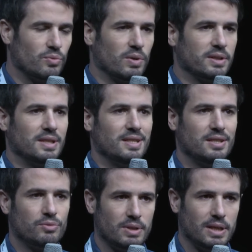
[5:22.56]
what they
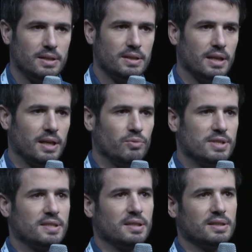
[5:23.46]
need really, and
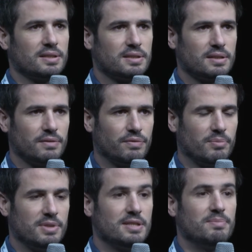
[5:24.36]
we start
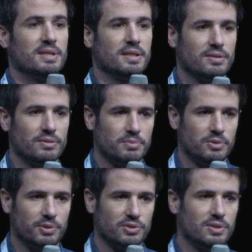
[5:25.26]
from this business
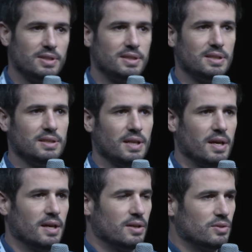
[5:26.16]
opportunity
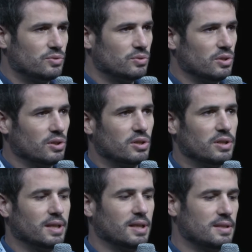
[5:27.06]
to
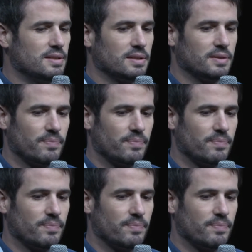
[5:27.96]
organize